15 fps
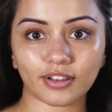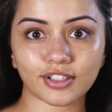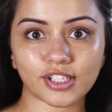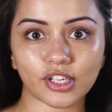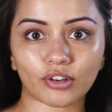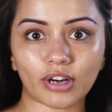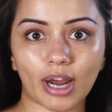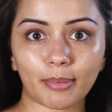
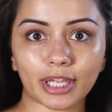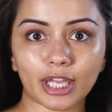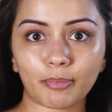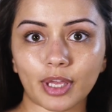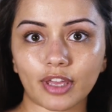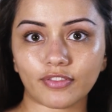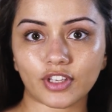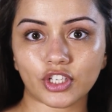So grabbing a
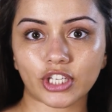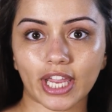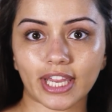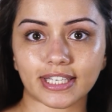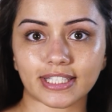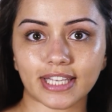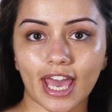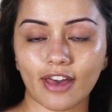bit of the
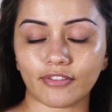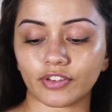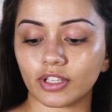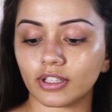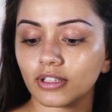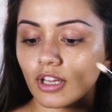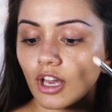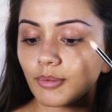shade
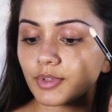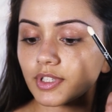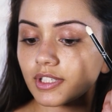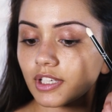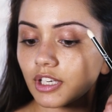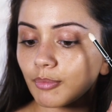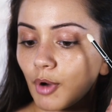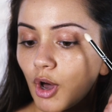Heaven, I'm
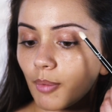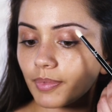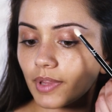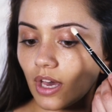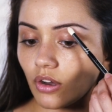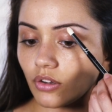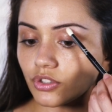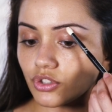just going to pop
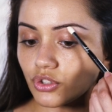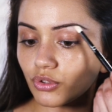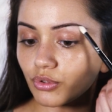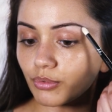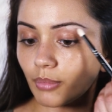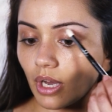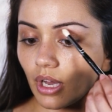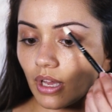that
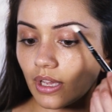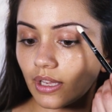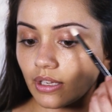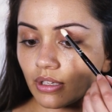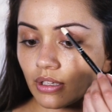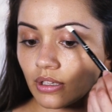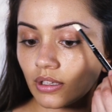onto my